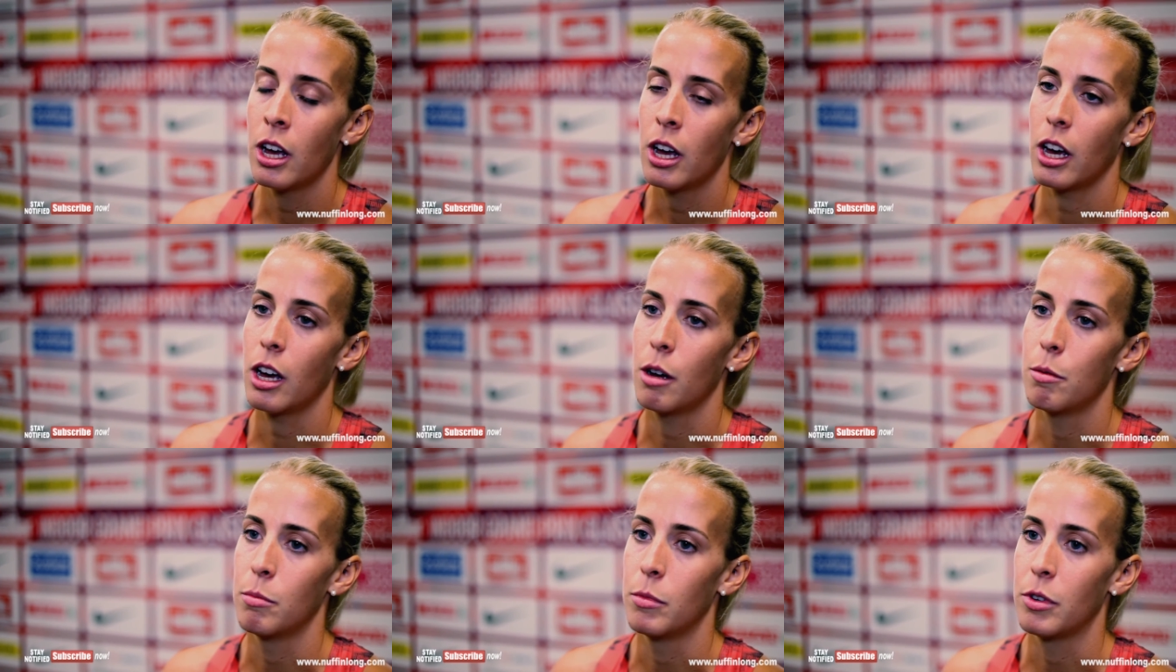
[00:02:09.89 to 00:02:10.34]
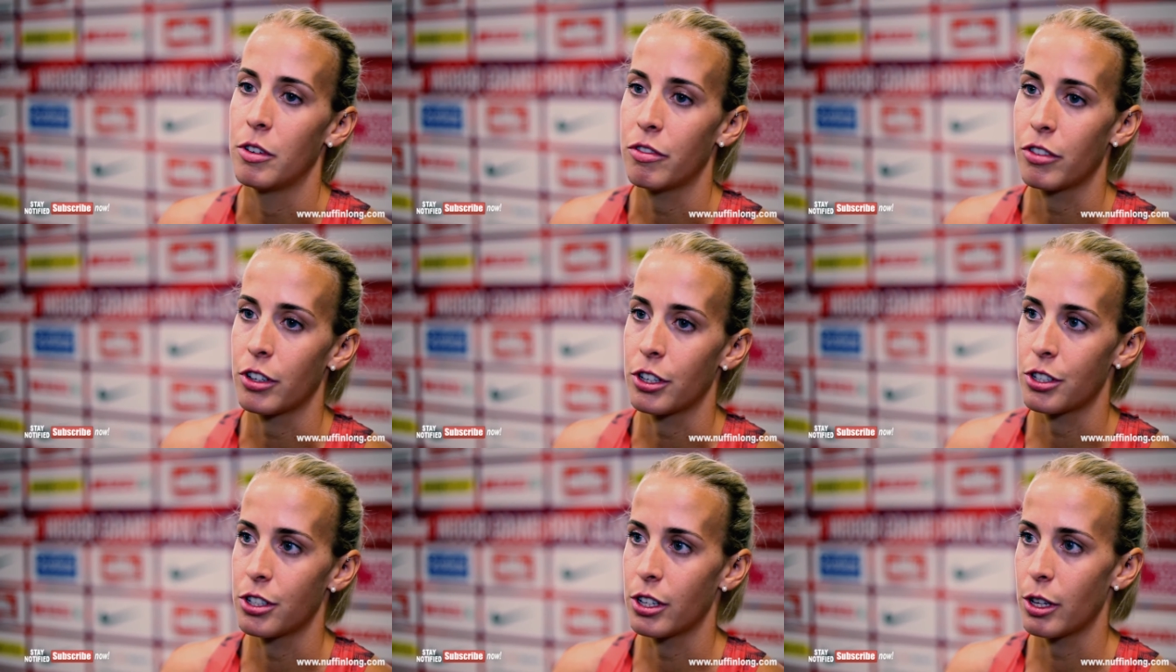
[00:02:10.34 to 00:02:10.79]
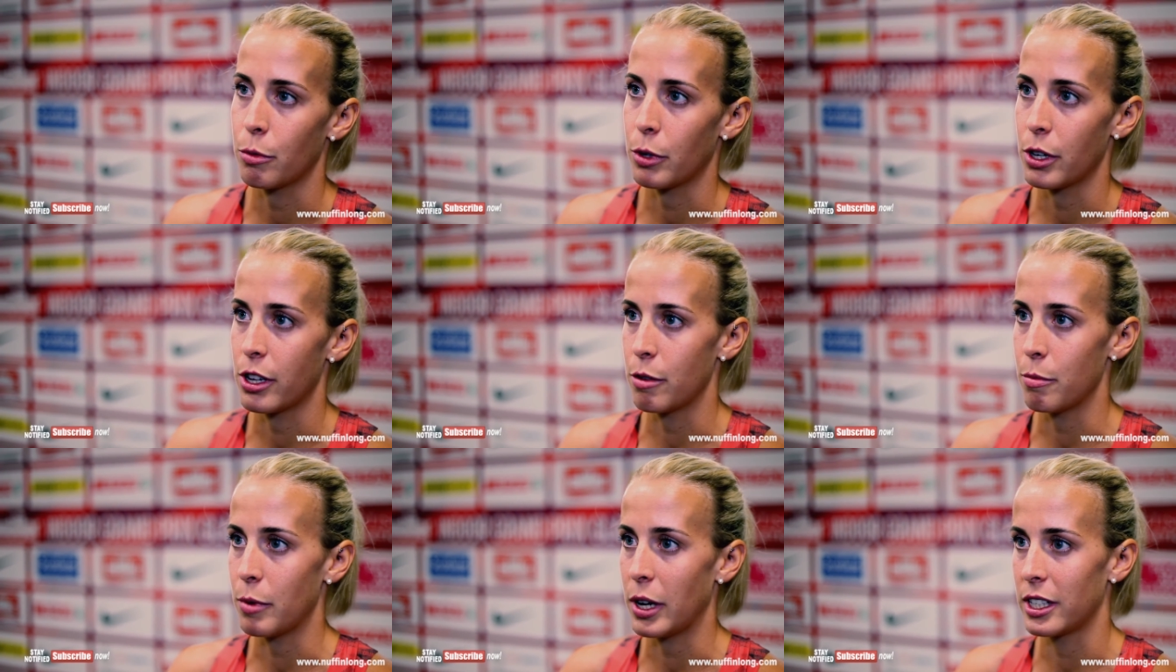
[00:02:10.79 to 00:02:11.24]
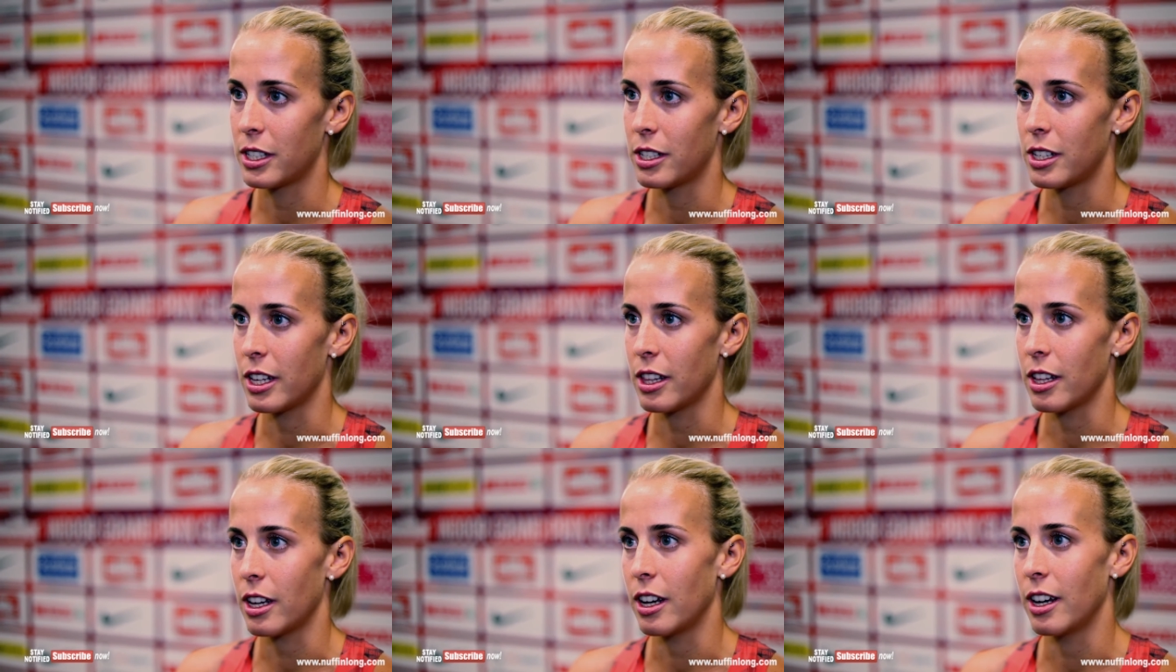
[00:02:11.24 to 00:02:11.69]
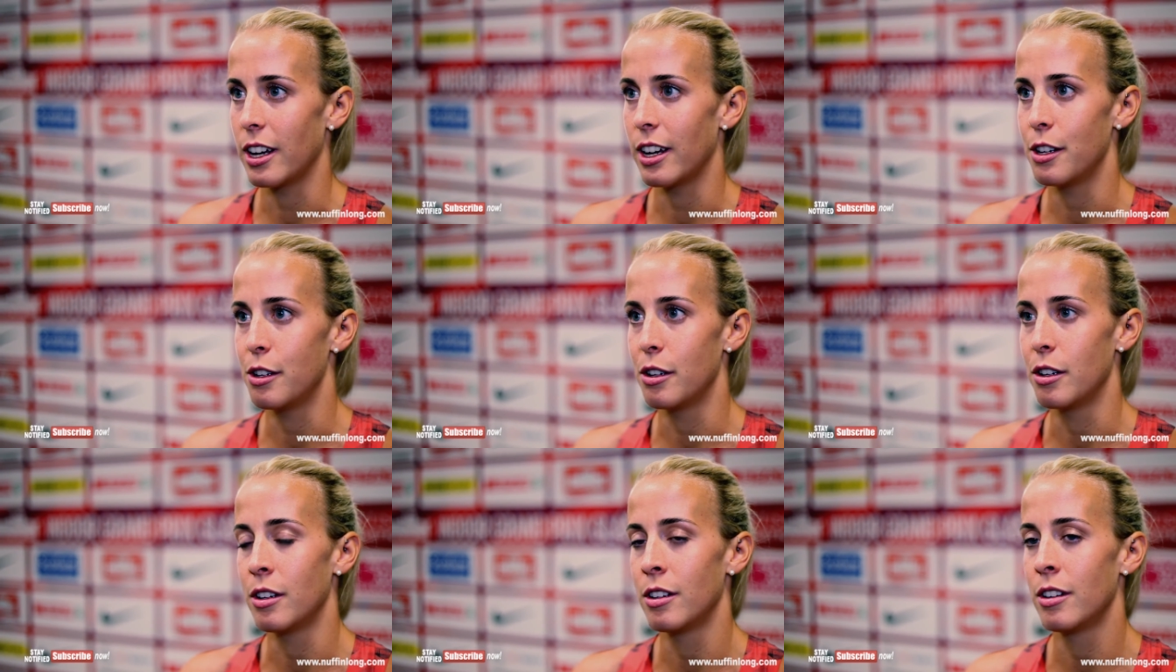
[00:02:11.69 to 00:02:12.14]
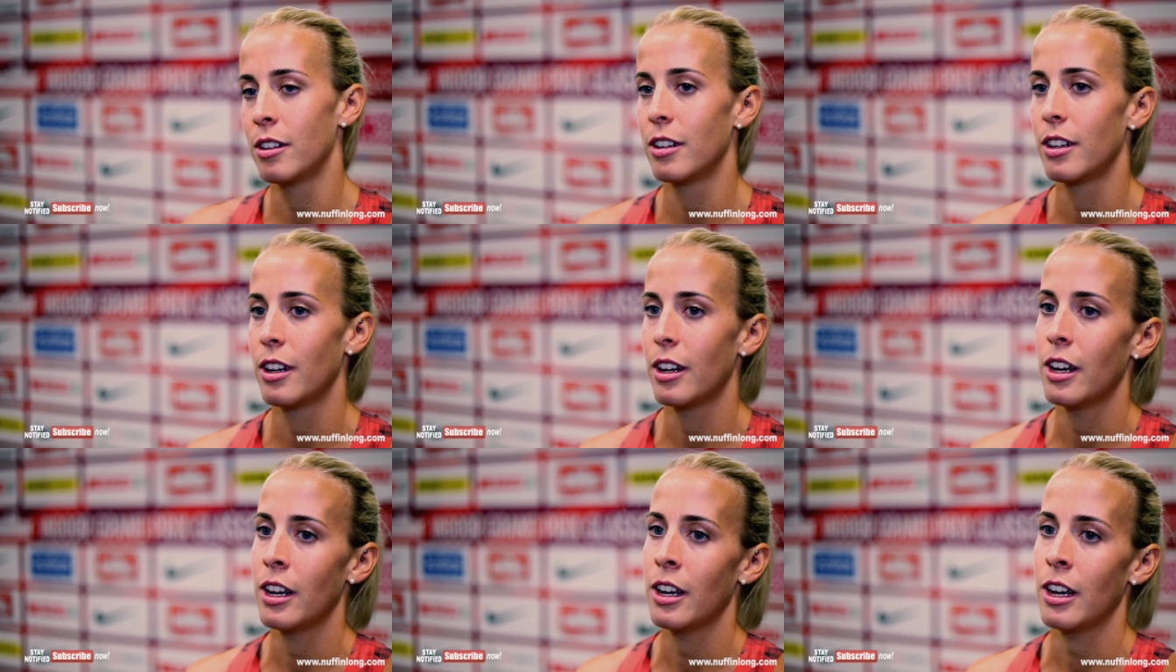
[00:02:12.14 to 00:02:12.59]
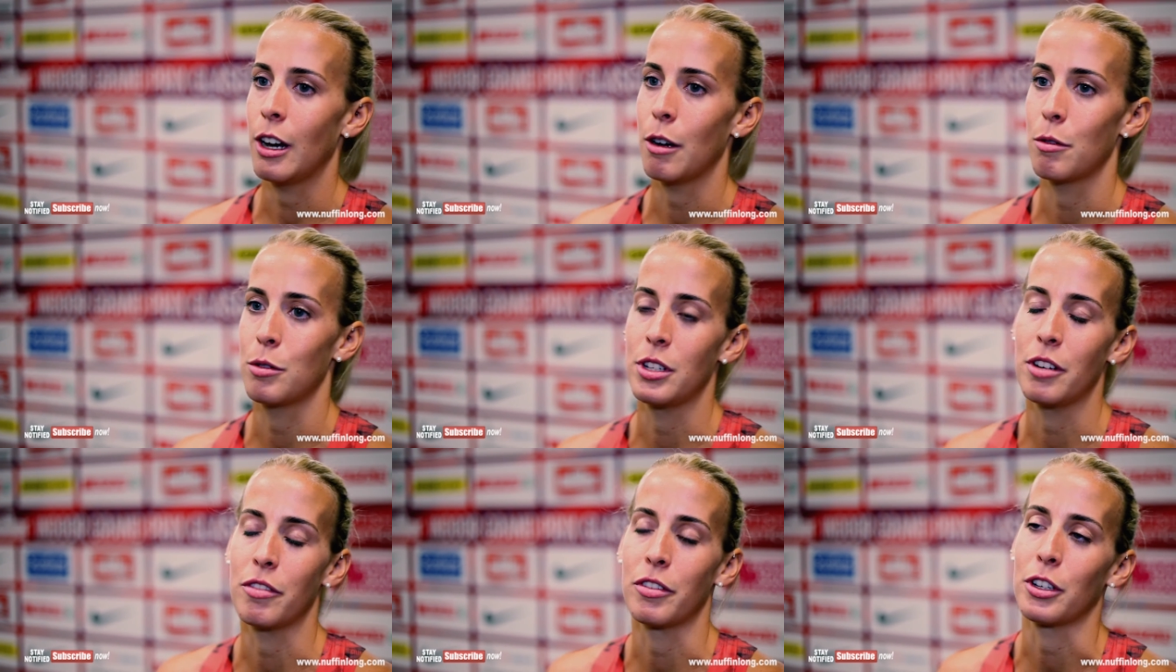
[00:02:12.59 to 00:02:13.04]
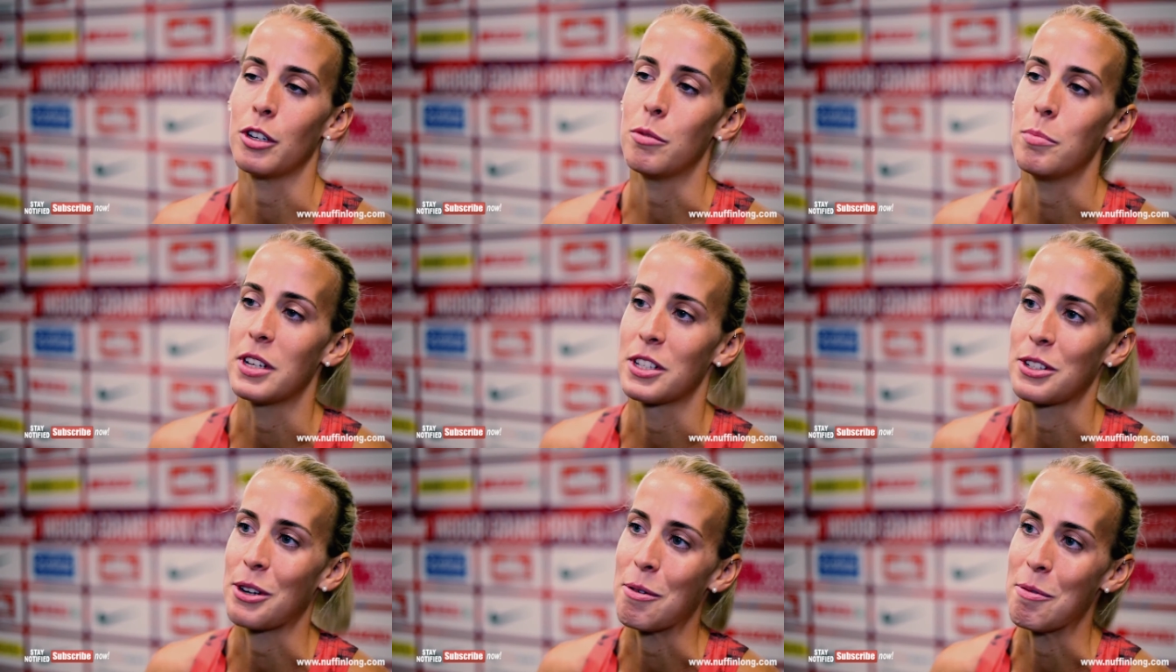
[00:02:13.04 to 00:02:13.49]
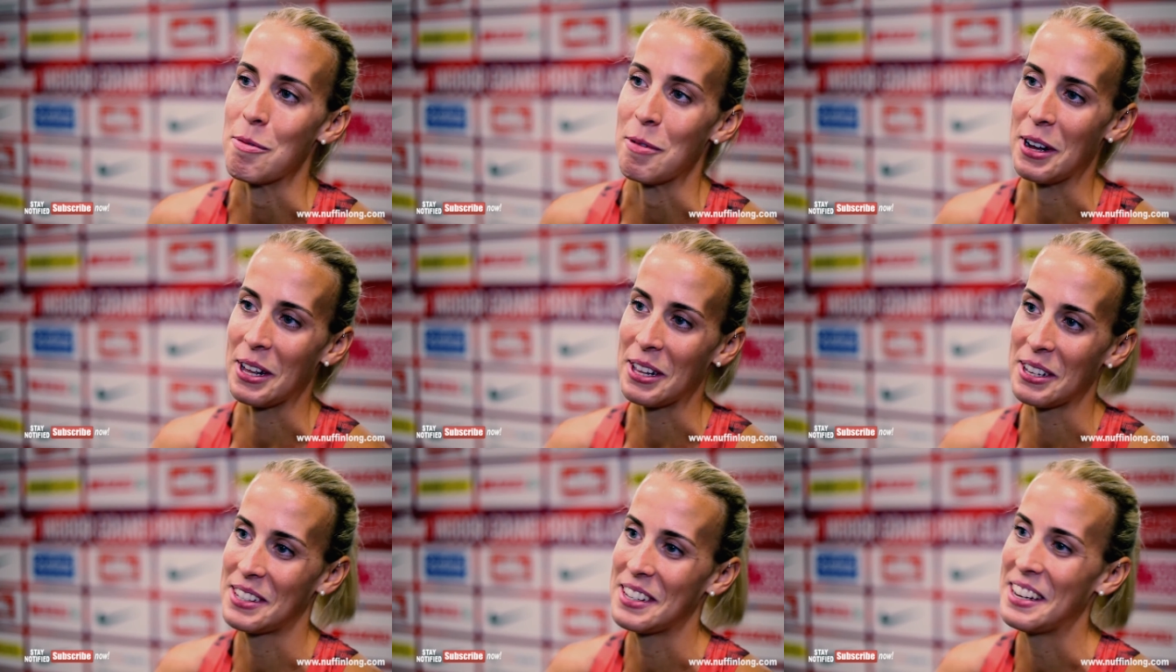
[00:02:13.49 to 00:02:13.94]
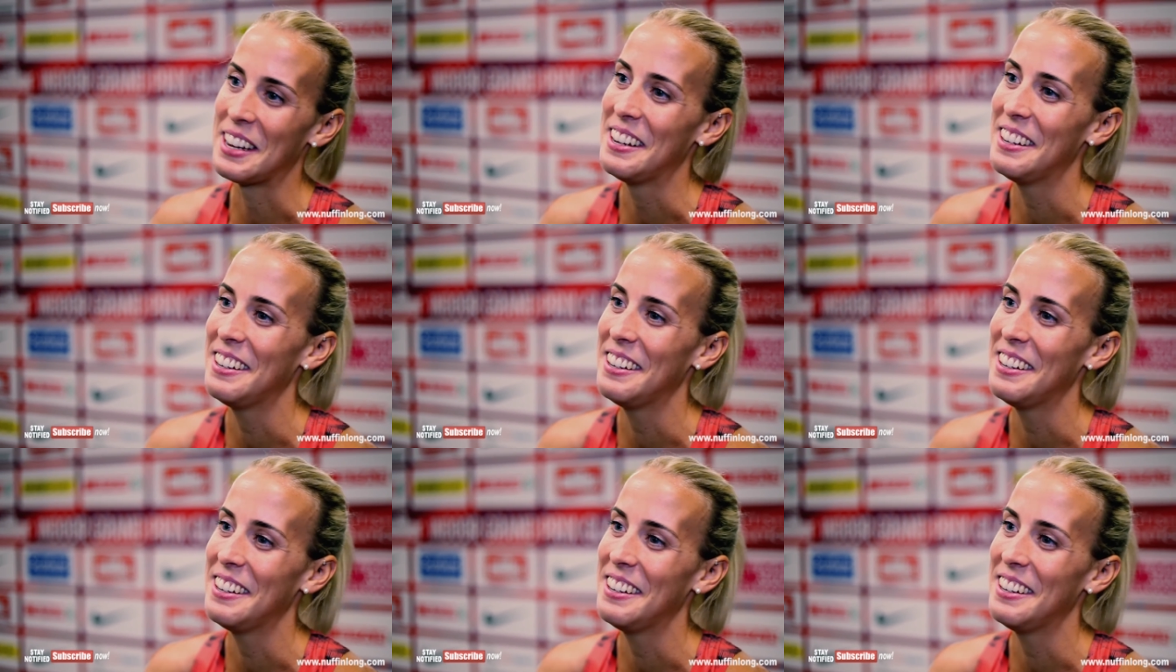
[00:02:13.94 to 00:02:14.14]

unfortunately one of them had to take the hit, and I was never going to miss Commonwealth.